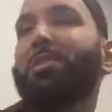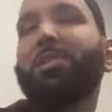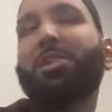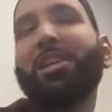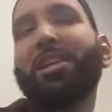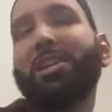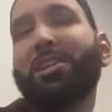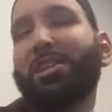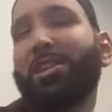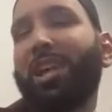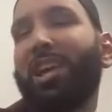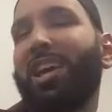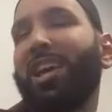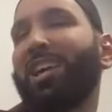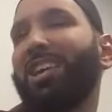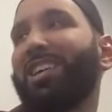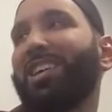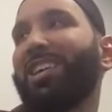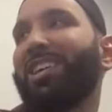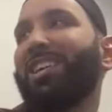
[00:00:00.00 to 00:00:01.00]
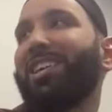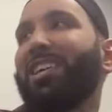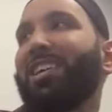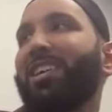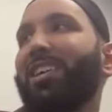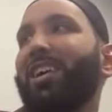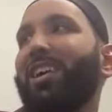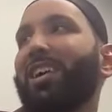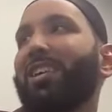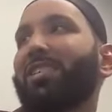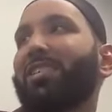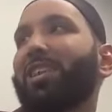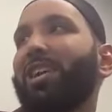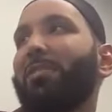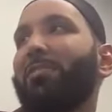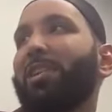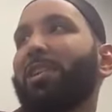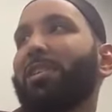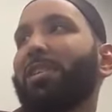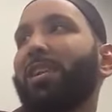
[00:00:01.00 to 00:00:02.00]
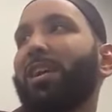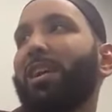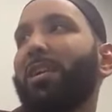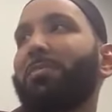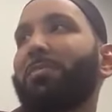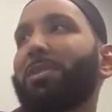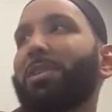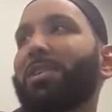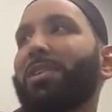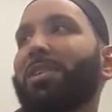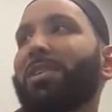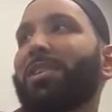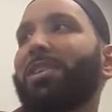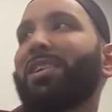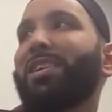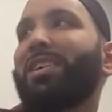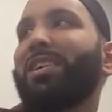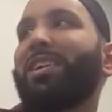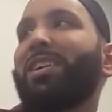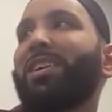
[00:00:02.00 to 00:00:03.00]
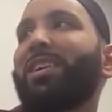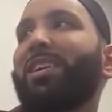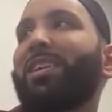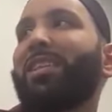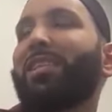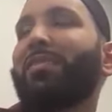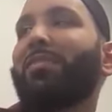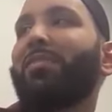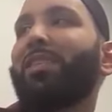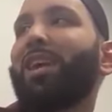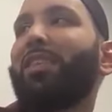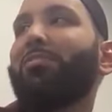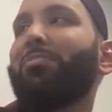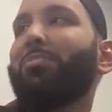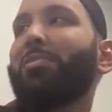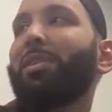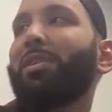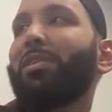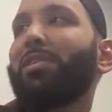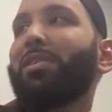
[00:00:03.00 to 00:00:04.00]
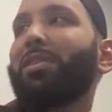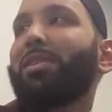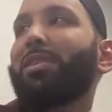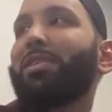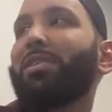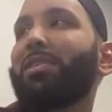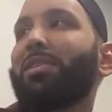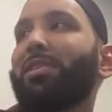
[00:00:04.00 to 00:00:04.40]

Just like a Salah. As Salawat al Khams, the five prayers.